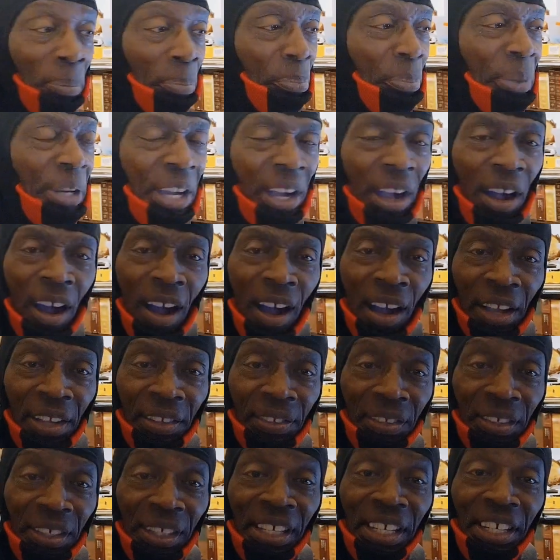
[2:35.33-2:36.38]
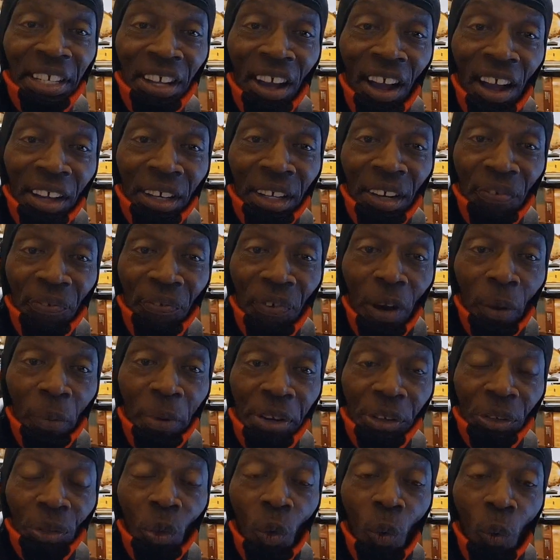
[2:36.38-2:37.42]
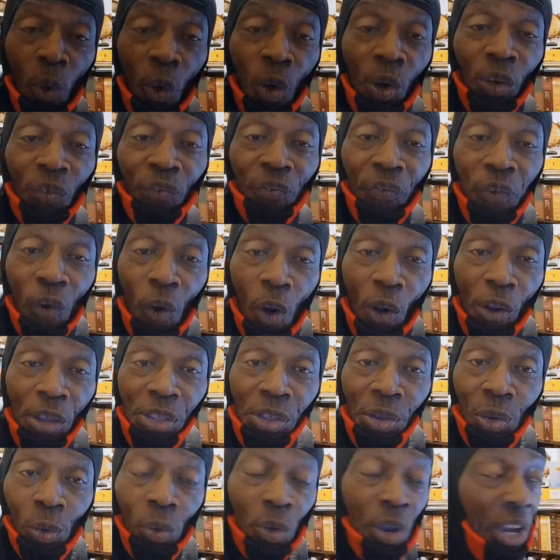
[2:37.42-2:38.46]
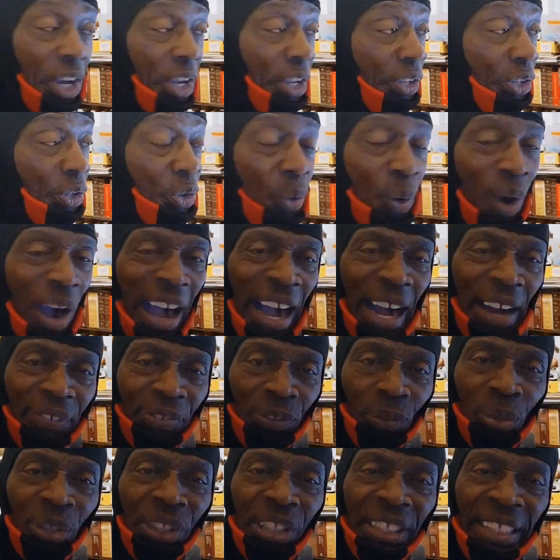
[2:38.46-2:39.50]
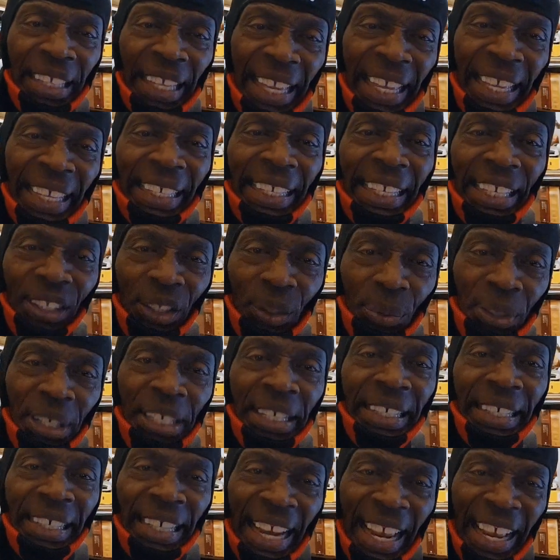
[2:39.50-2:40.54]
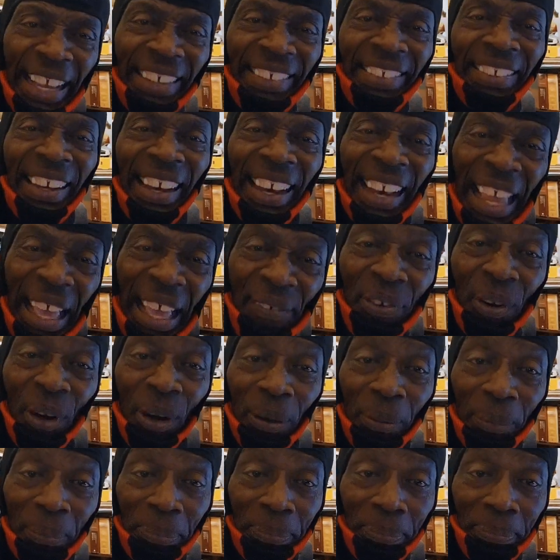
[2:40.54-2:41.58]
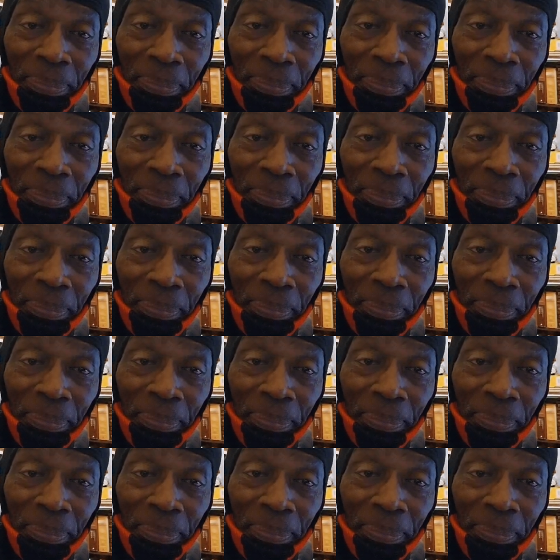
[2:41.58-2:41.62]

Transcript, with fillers: Because in order for it to work for you, you have to take it to the next level.